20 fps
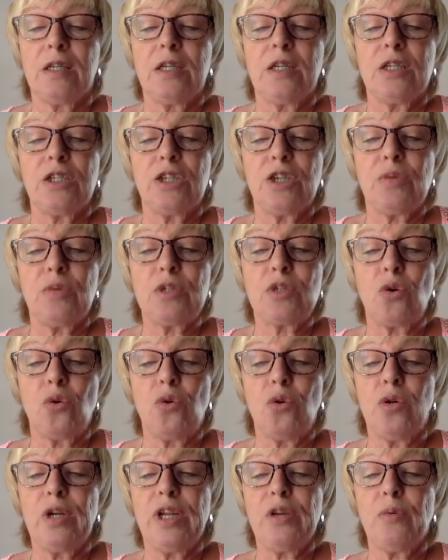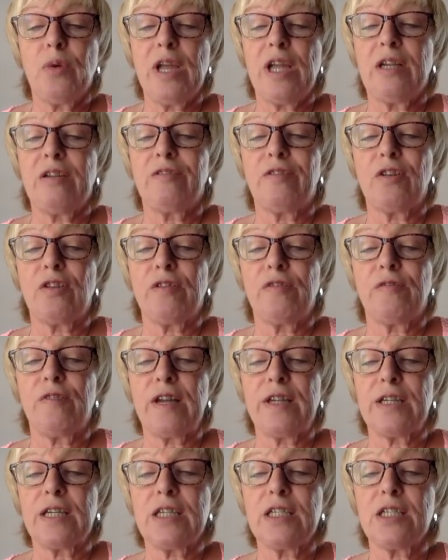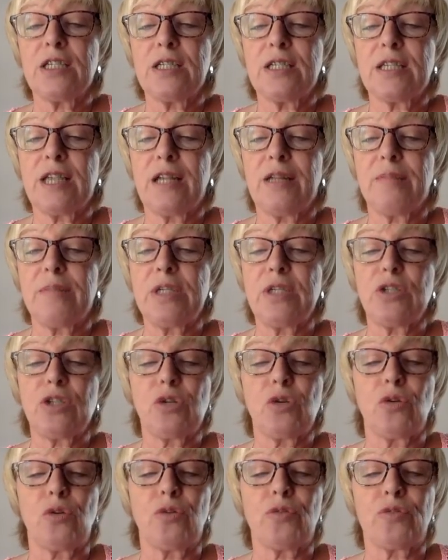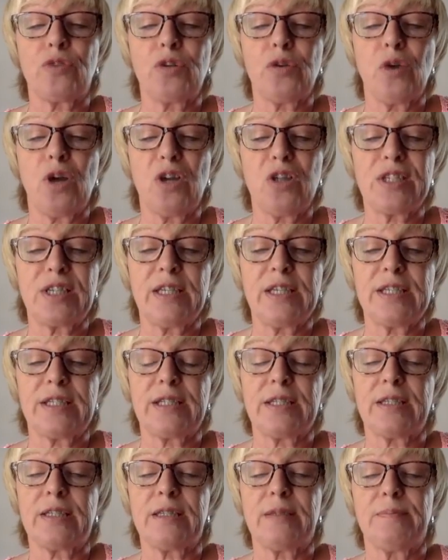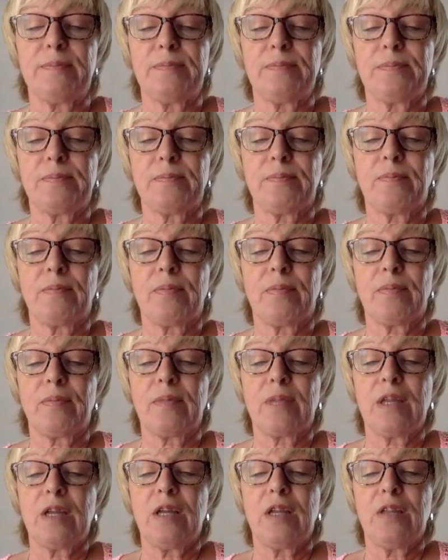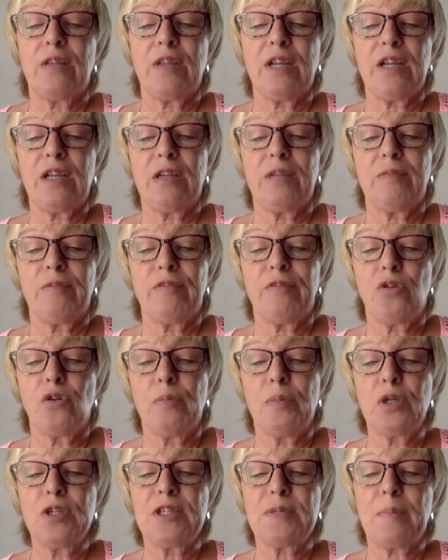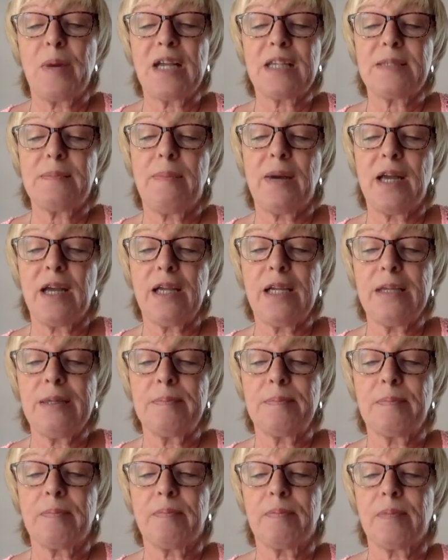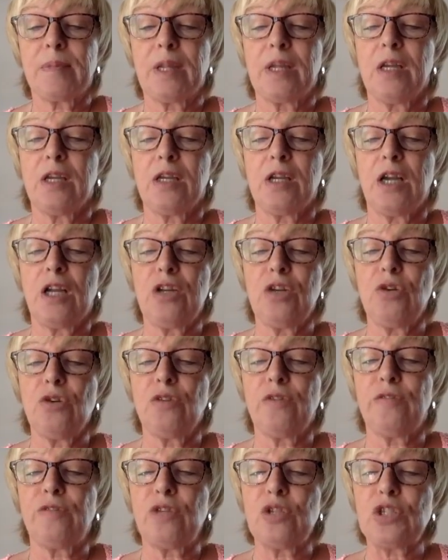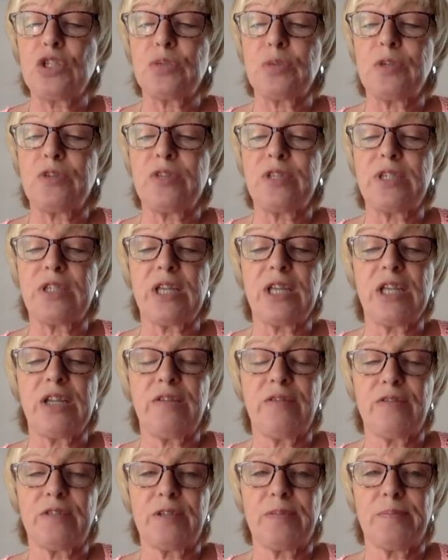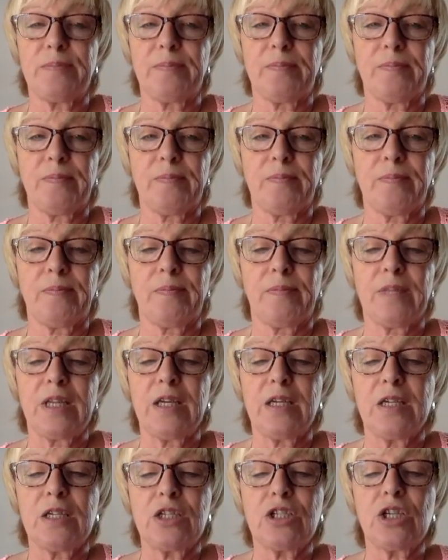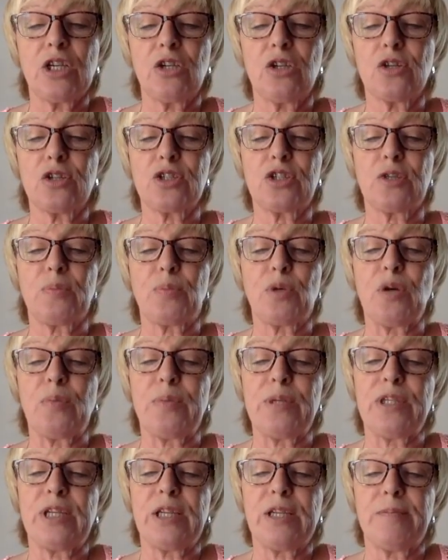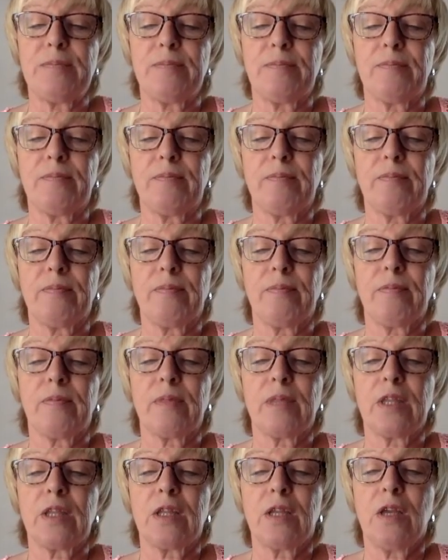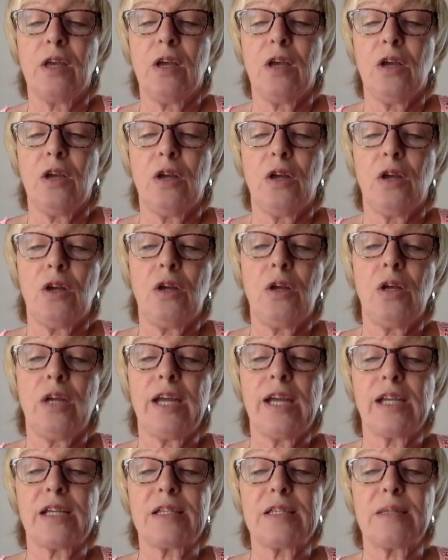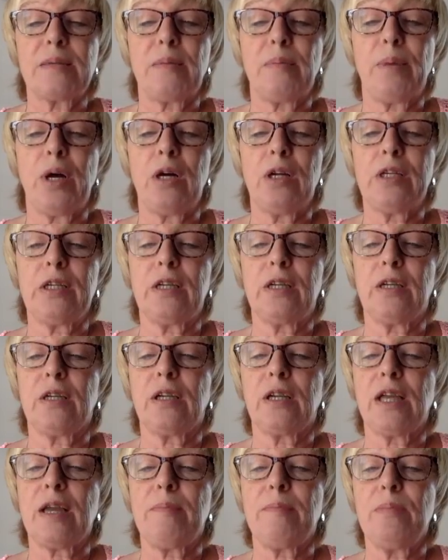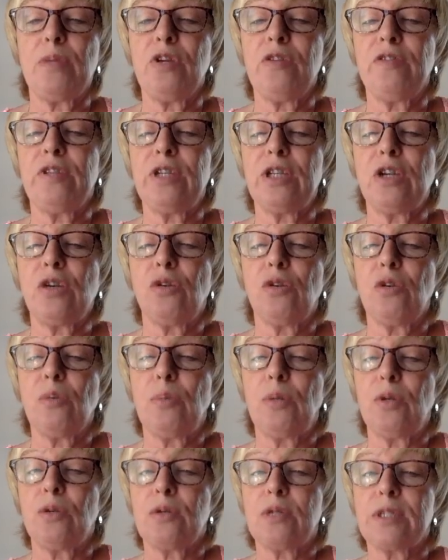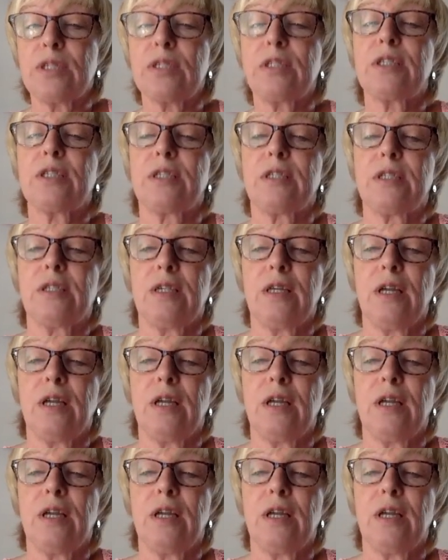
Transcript: She was only waiting for the financial settlement to go through her solicitor. Then 4 months passed by and no funds were received. She lost the property. Her ex-partner kept moving the goalposts.